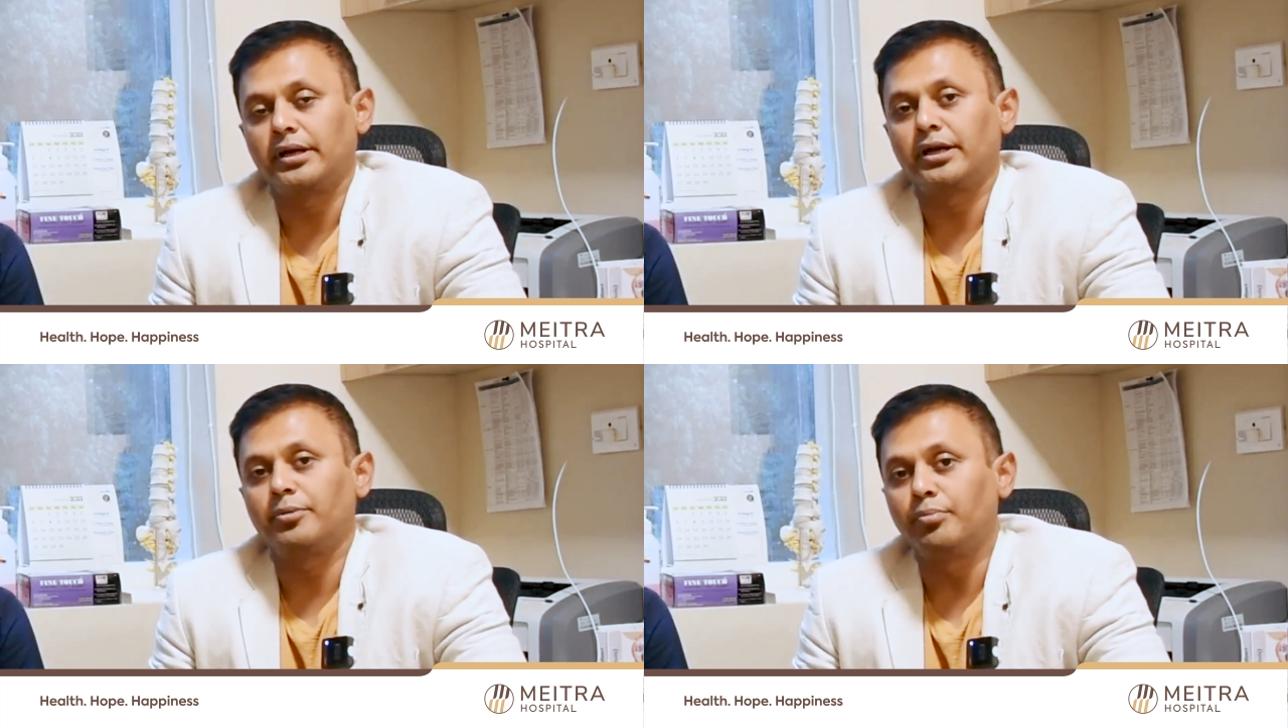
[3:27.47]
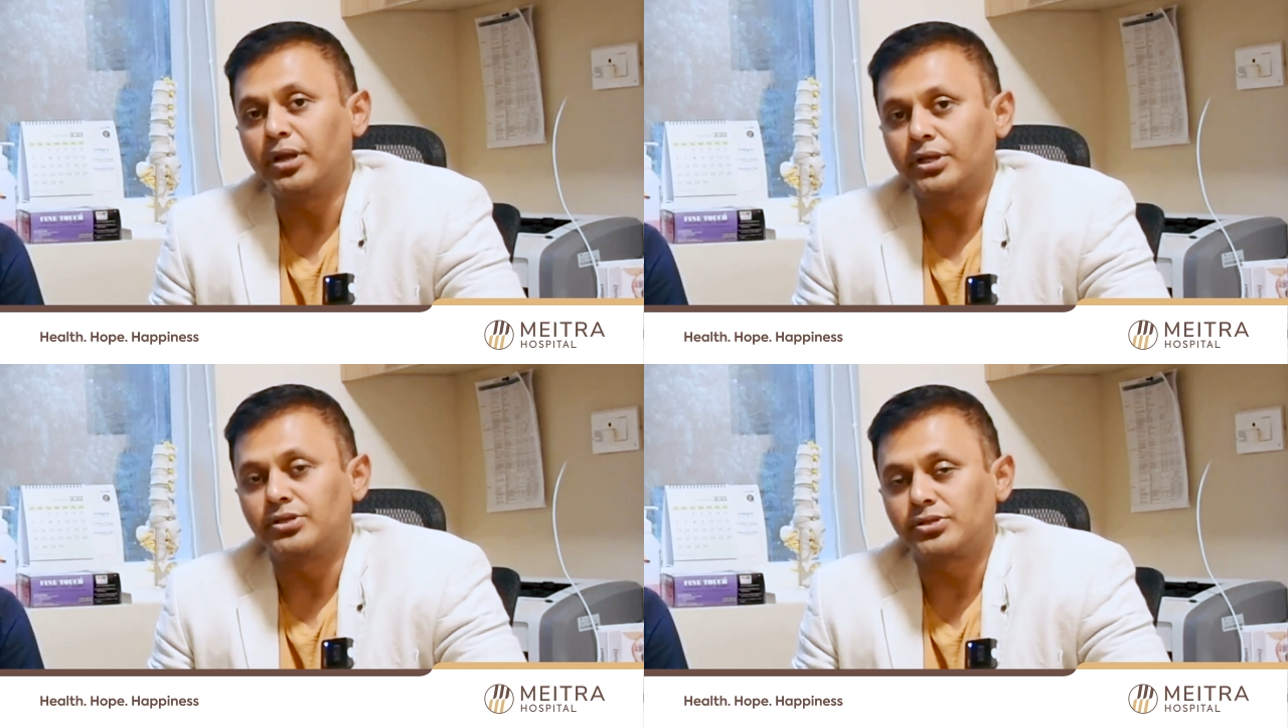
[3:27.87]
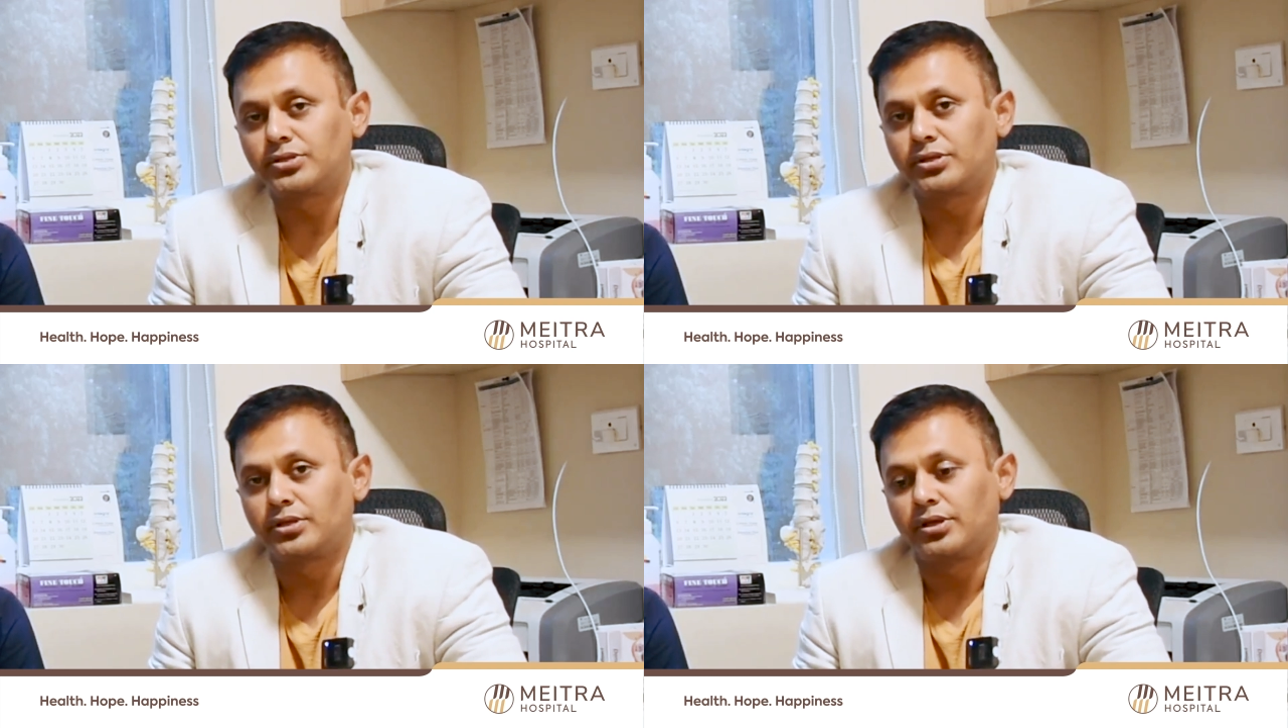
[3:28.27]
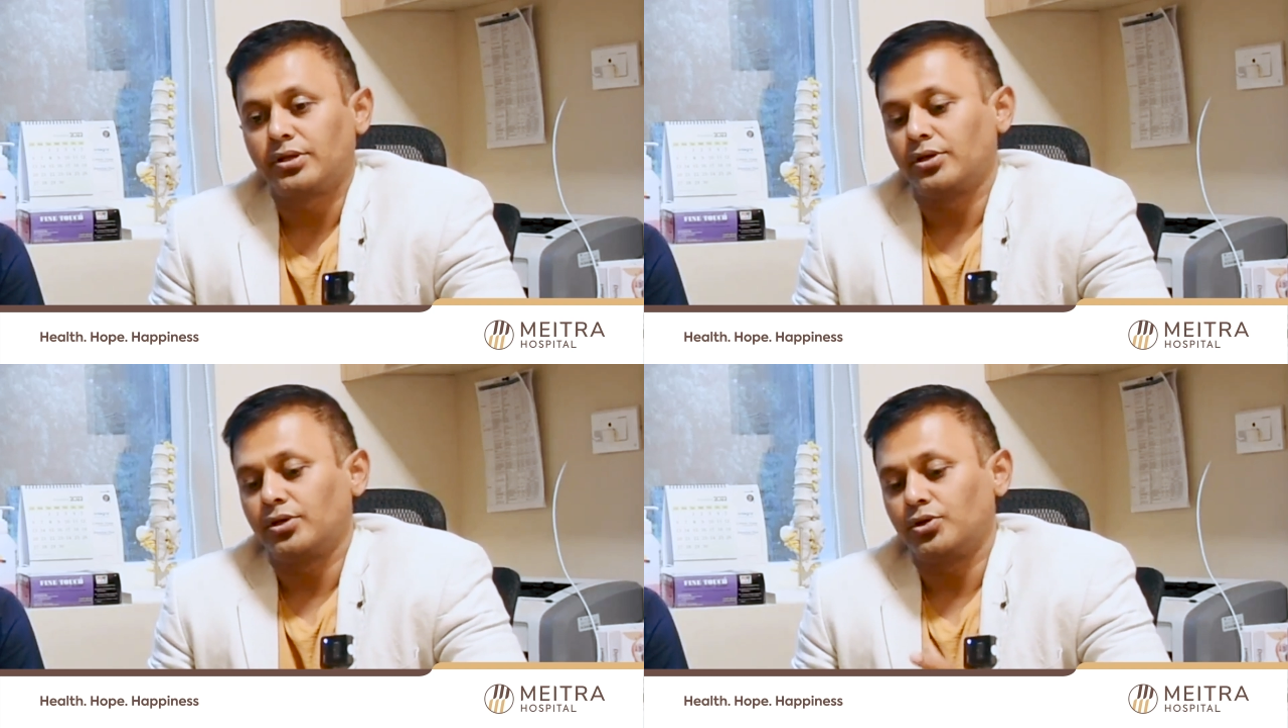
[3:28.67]
it means
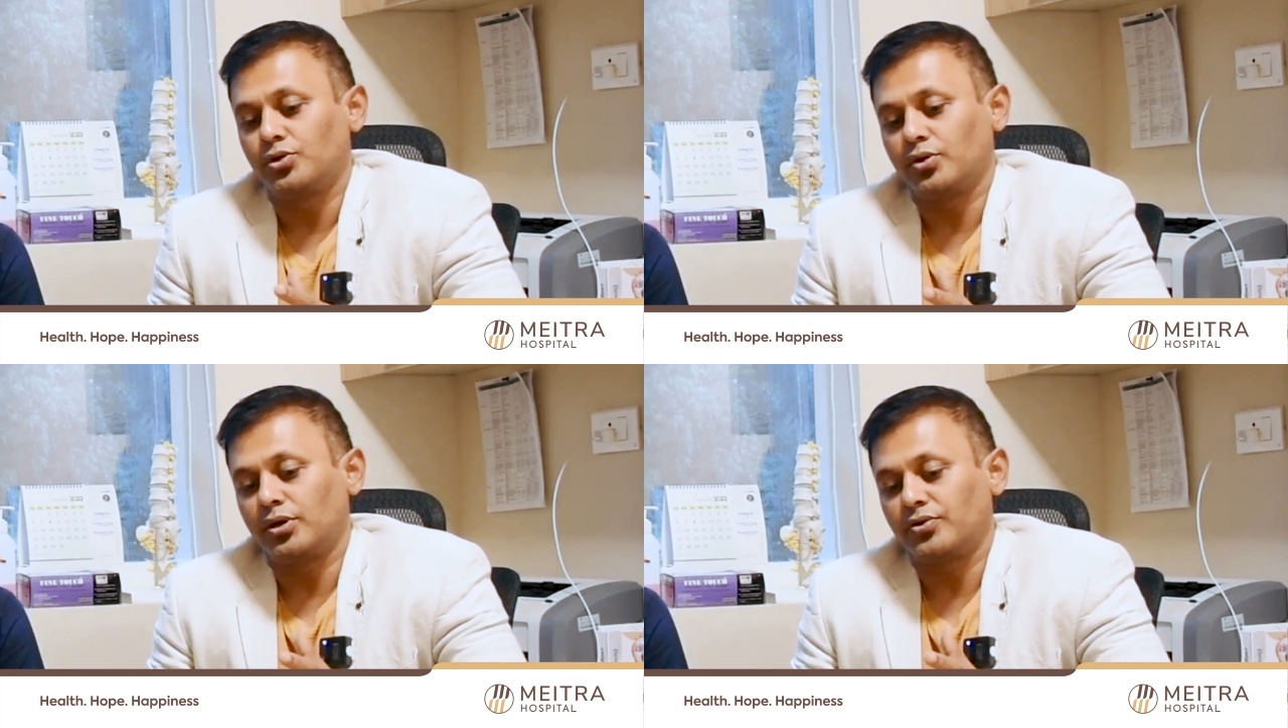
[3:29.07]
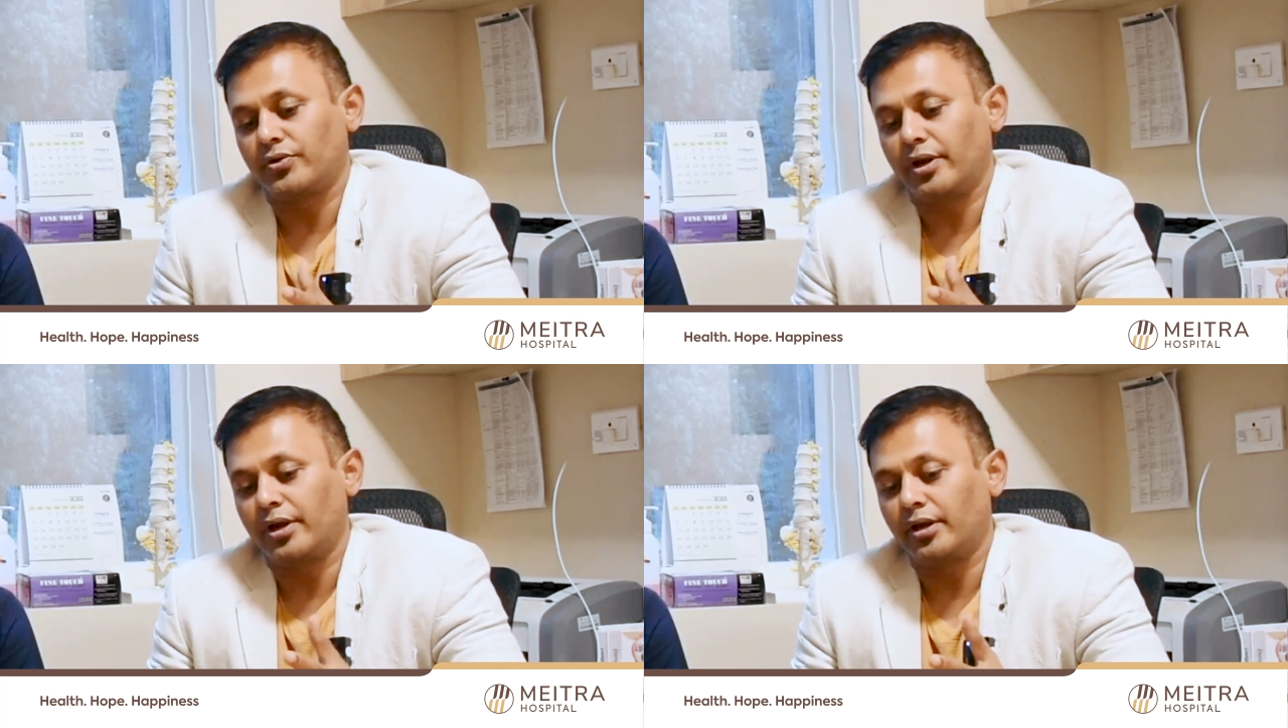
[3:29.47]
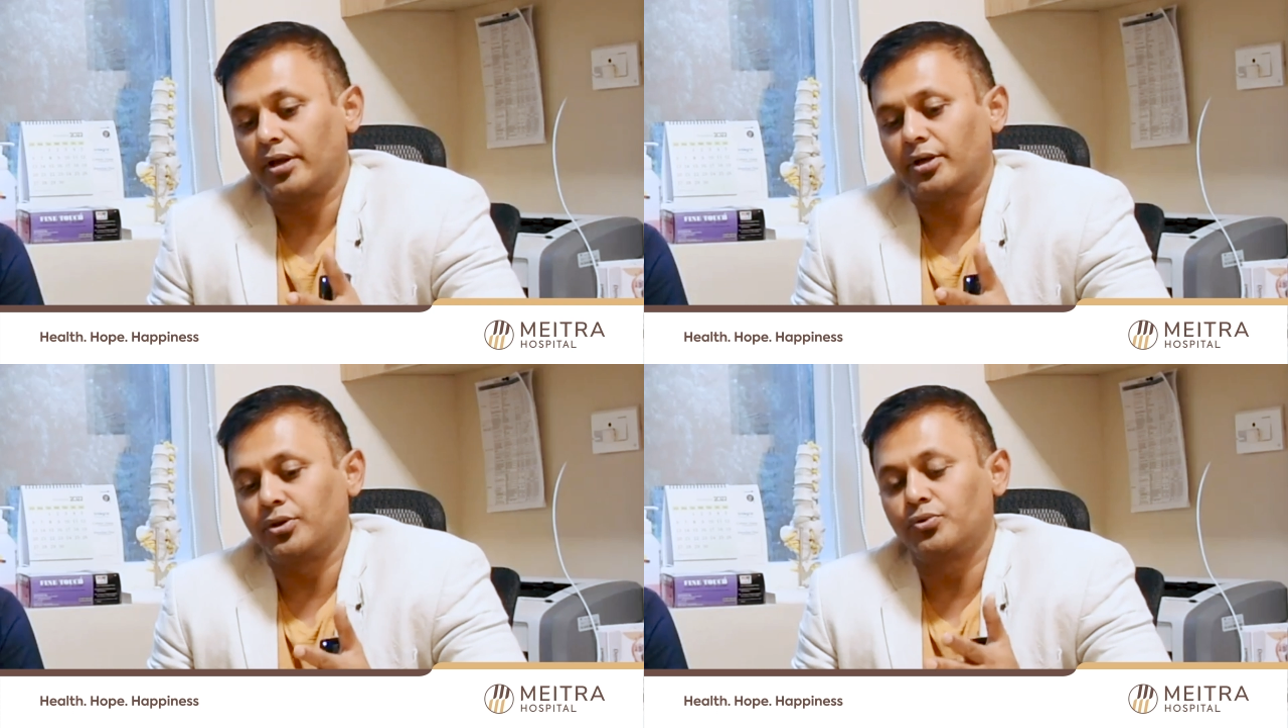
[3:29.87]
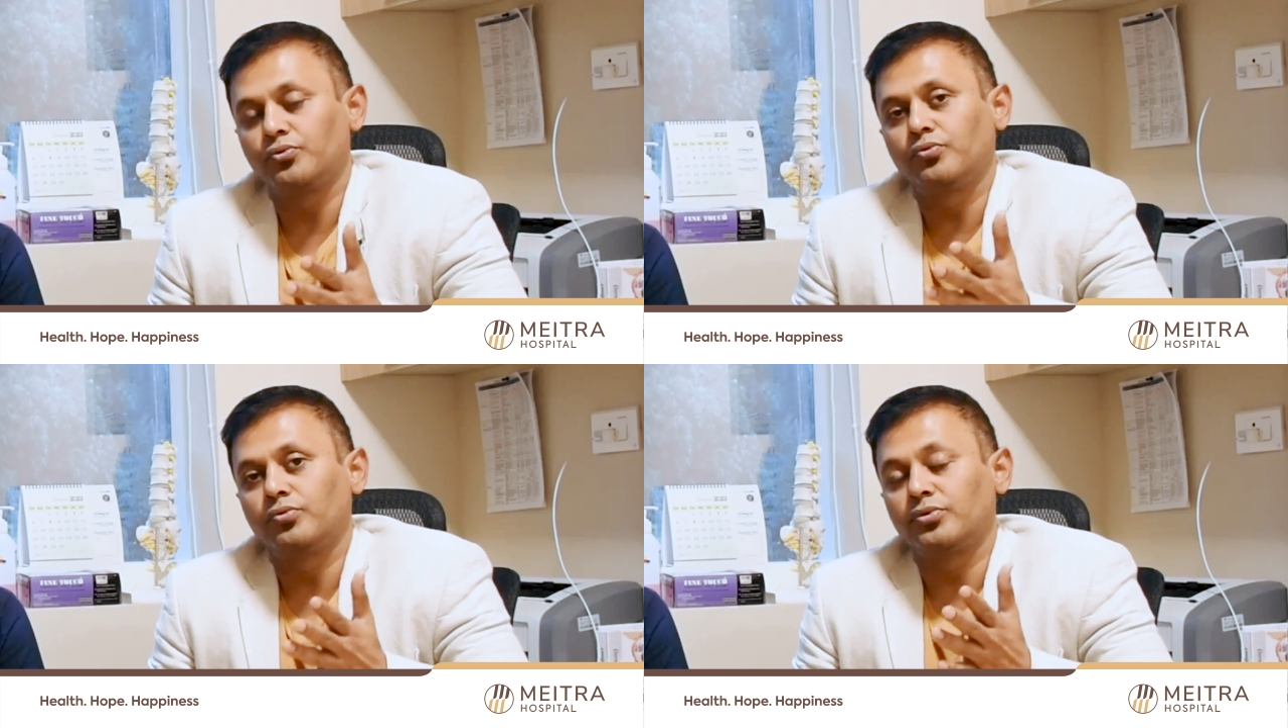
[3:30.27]

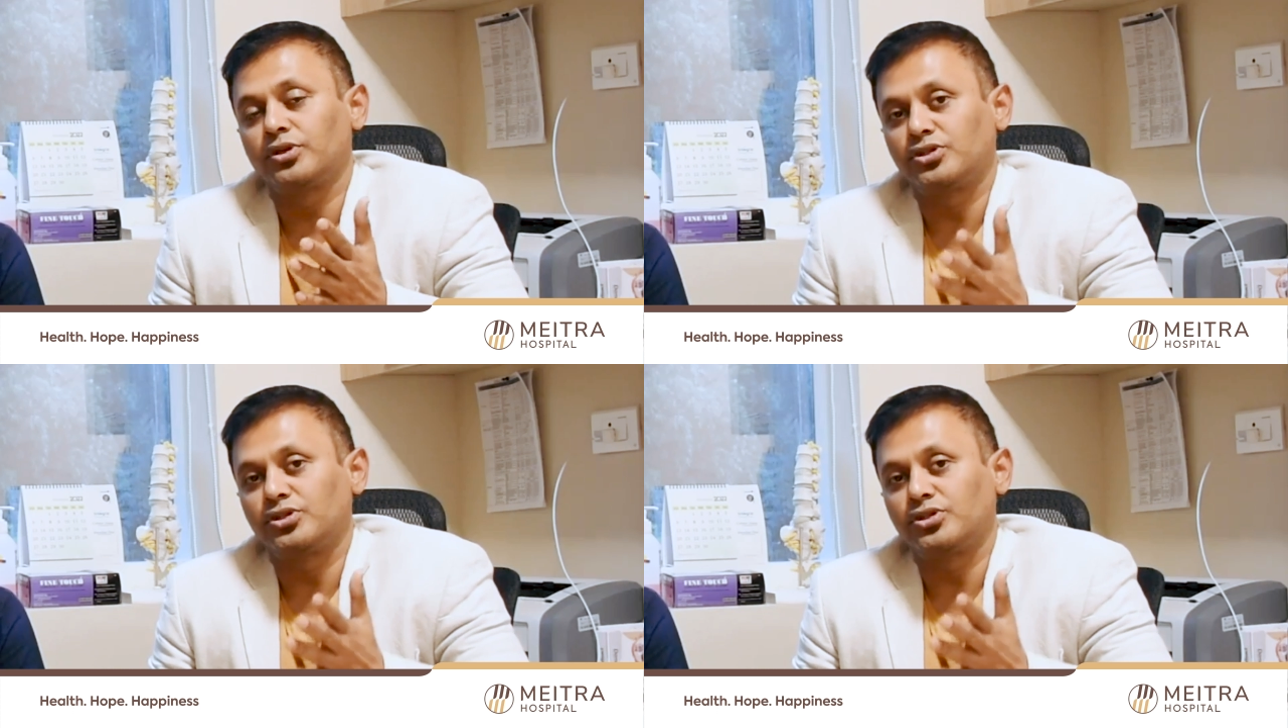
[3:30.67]
the